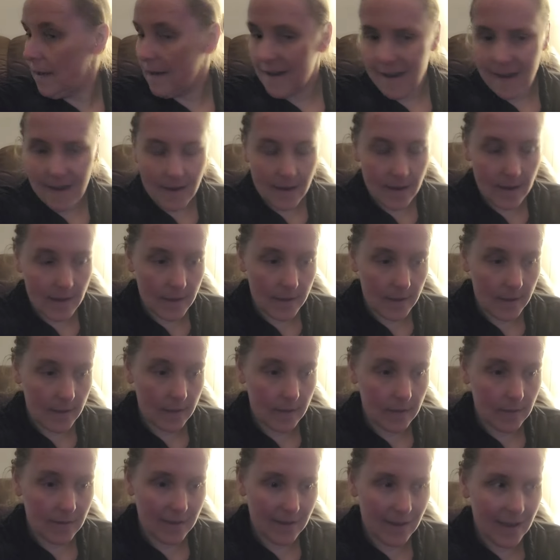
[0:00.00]
Uh,
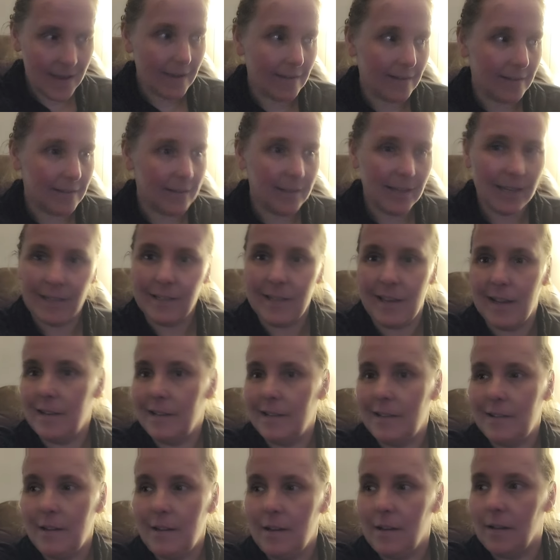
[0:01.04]
yeah, it's like ten
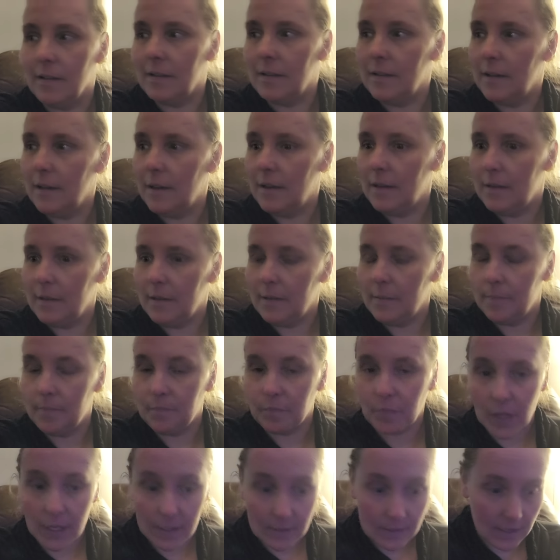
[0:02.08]
o'clock.
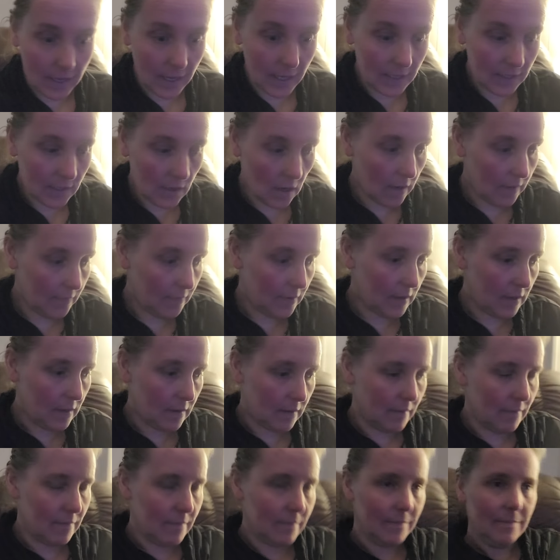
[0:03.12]
Today's kind of
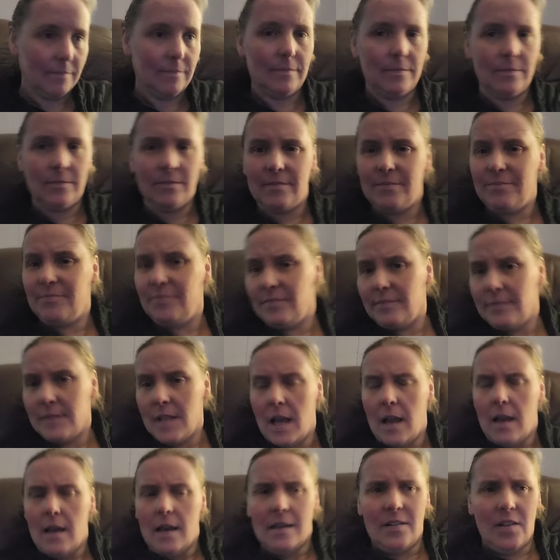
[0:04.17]
a,
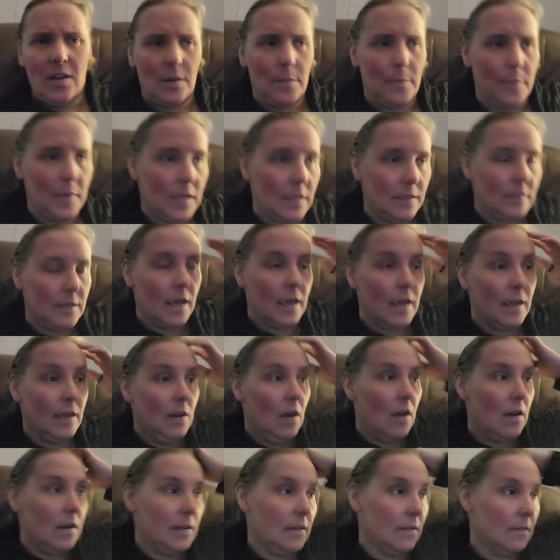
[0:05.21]
not a big day,
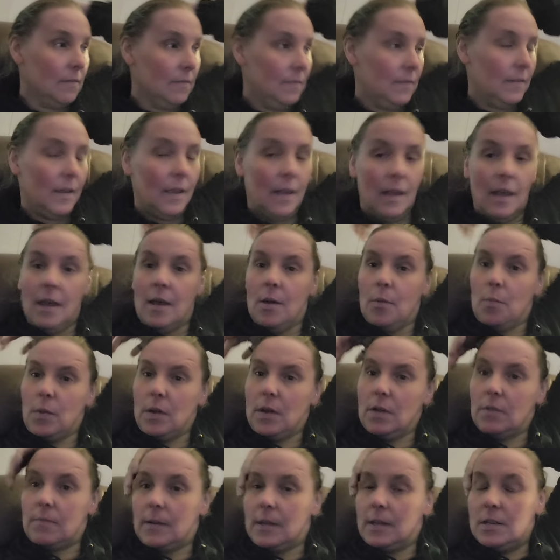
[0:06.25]
kind of. We
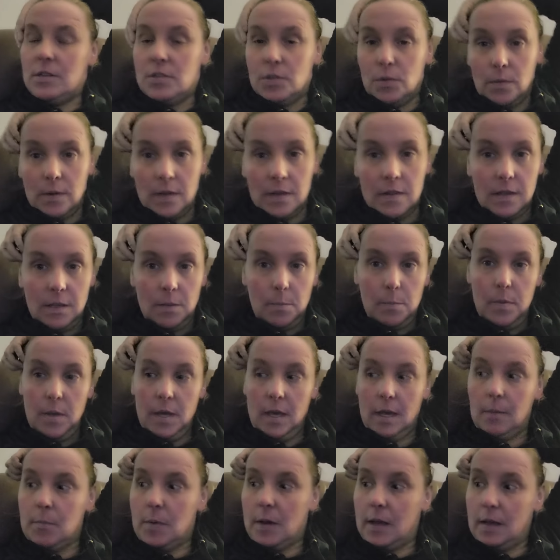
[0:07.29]
don't really do anything
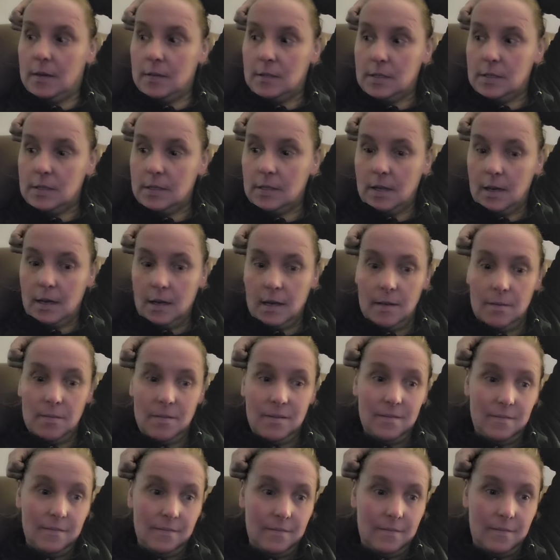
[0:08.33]
big, but
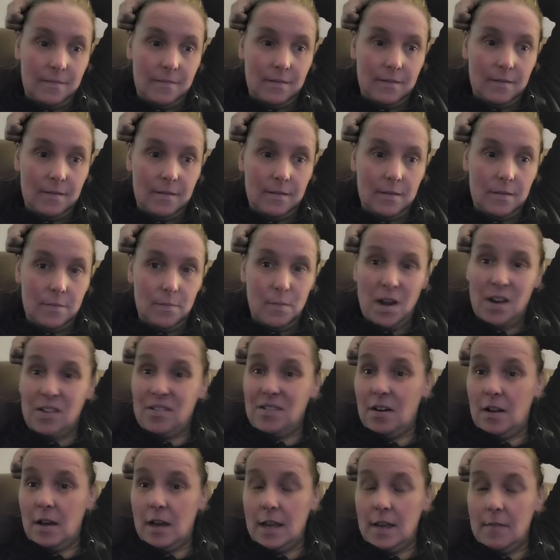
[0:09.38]
uh, Martin
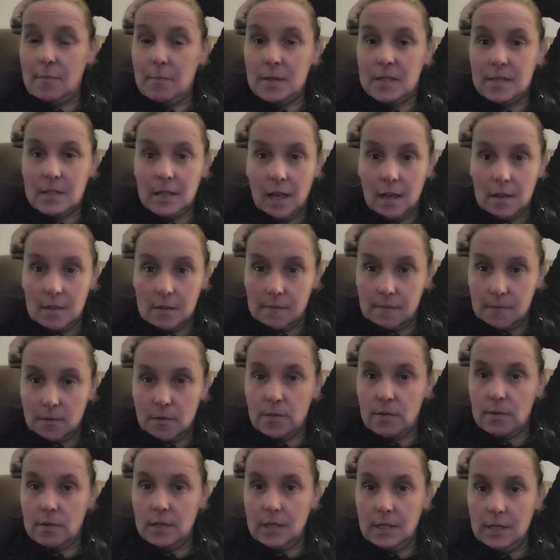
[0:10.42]
and I have been together for
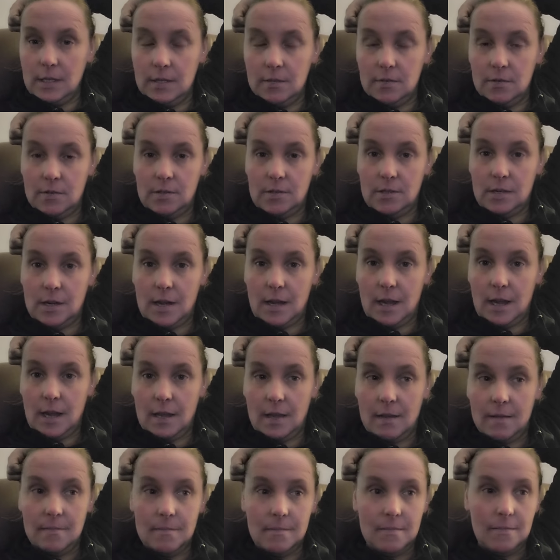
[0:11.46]
thirty years
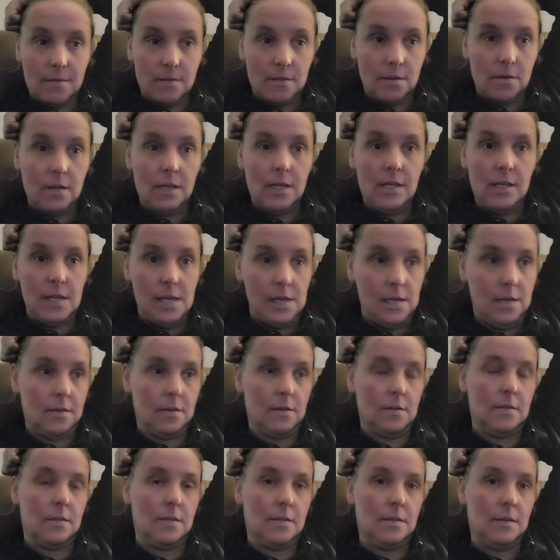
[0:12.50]
today. thirty
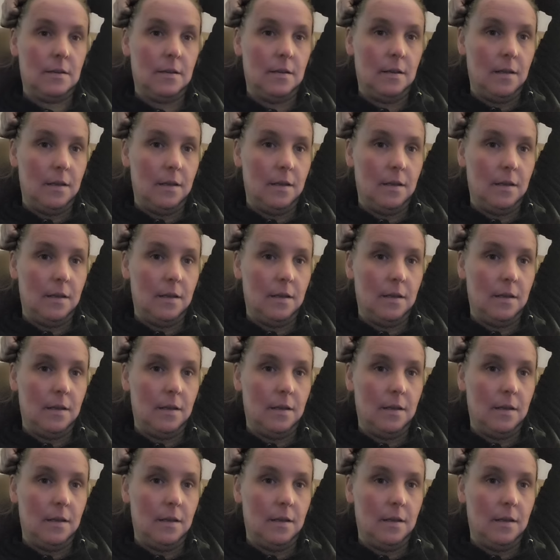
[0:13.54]
years.